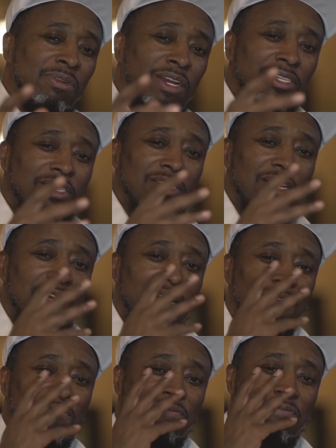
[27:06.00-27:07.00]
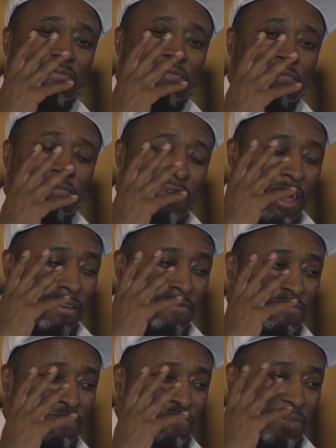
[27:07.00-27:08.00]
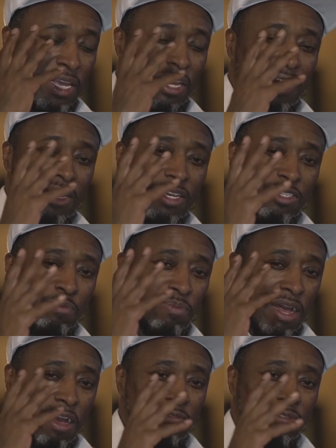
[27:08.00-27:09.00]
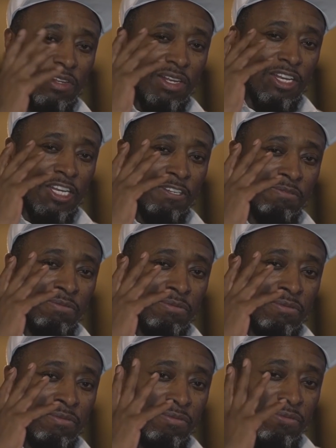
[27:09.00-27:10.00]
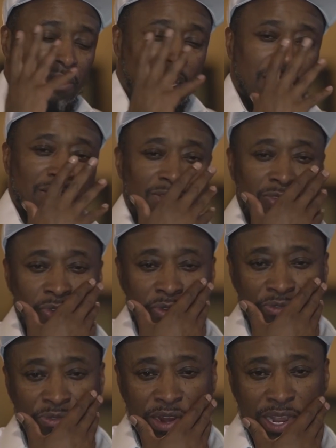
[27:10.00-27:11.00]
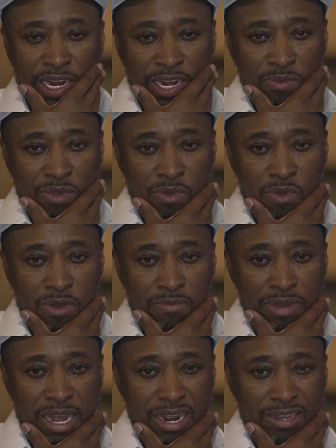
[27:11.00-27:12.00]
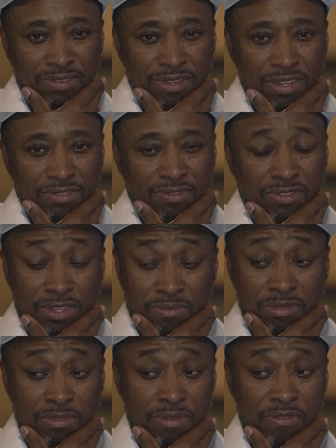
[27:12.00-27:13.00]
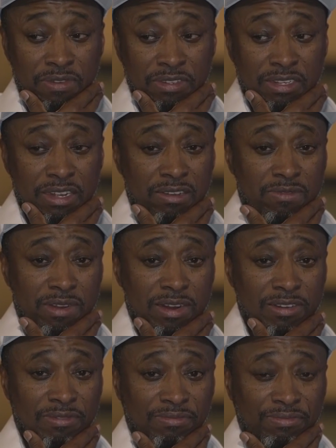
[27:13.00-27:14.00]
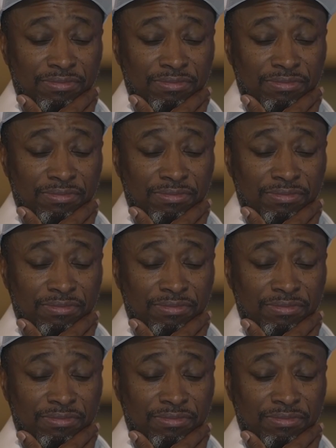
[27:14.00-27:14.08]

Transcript: When they see they got fear, it's a powerful thing. They are so afraid that we wore masks, and some of you motherfuckers still wearing